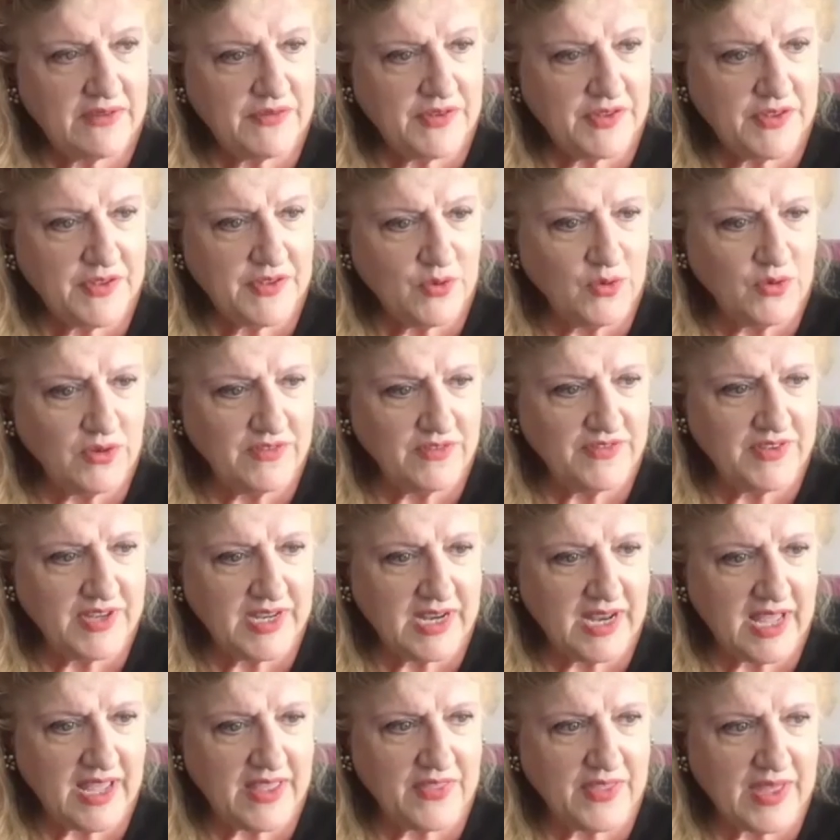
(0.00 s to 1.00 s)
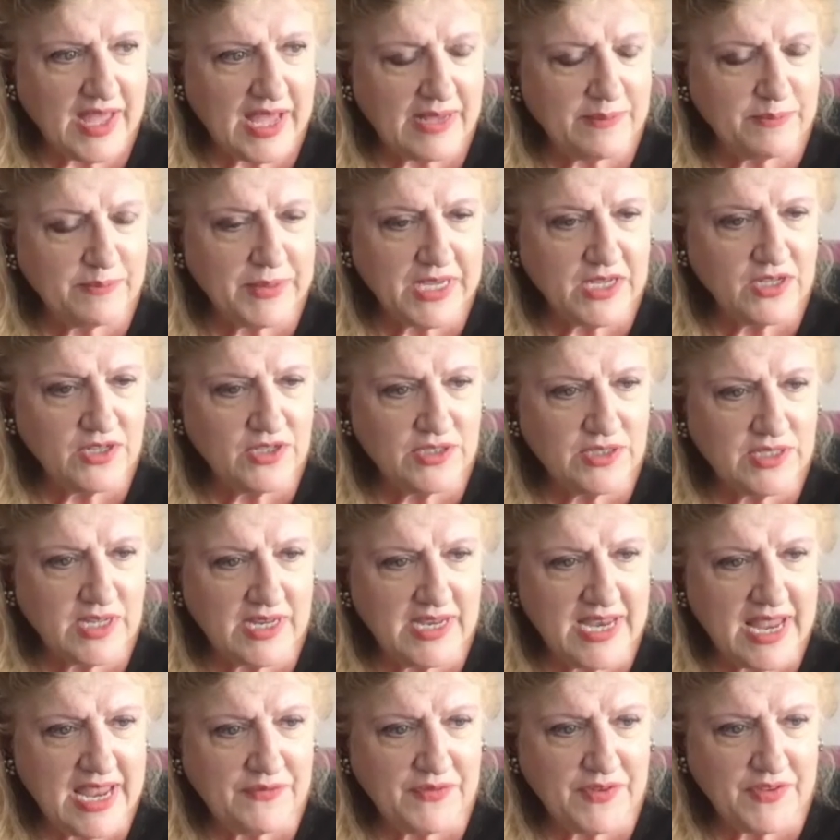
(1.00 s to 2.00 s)
thought of it like that because I
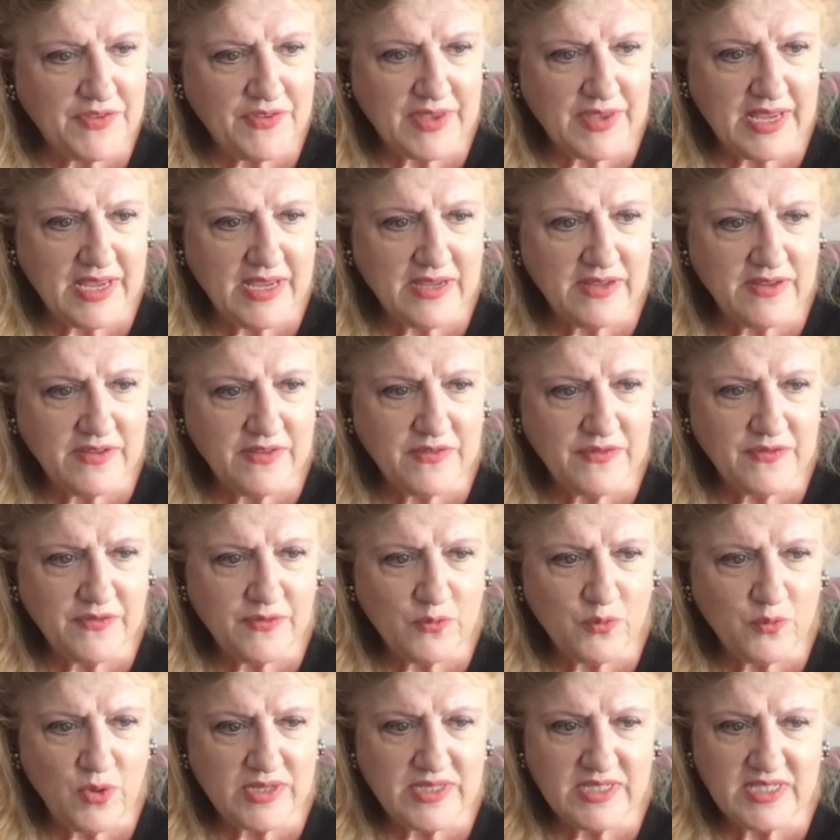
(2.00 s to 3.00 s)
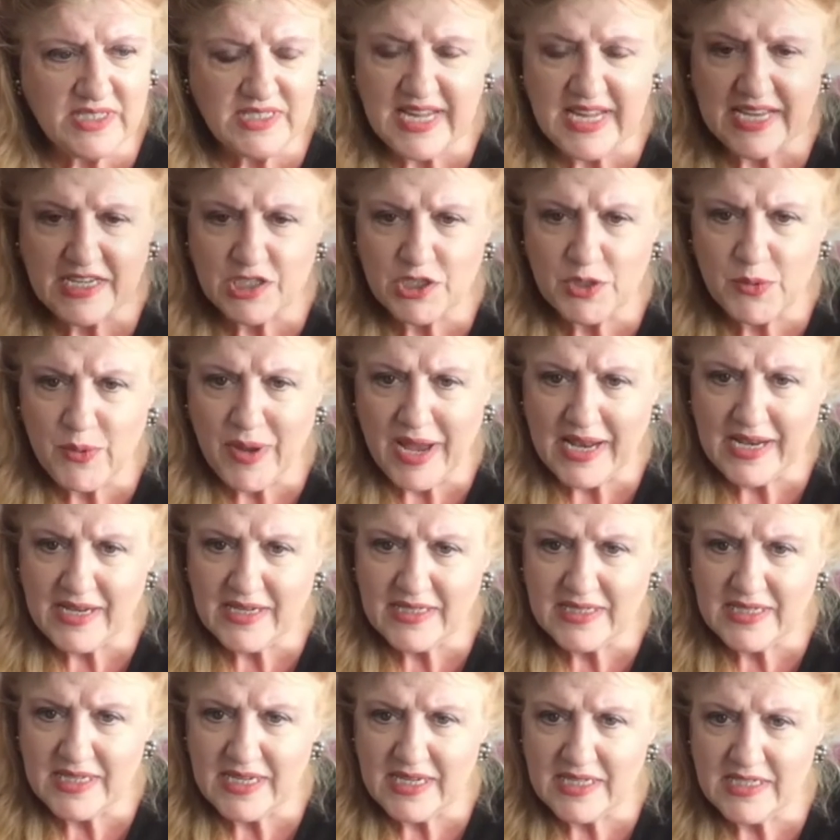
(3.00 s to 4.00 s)
never think of one's
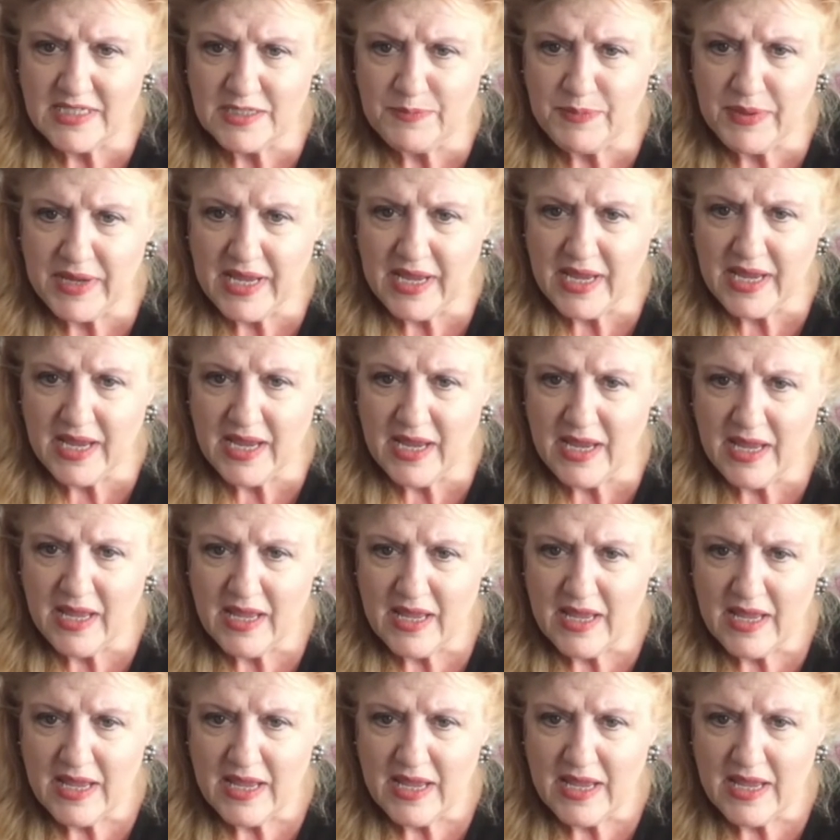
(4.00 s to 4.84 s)
sexuality as being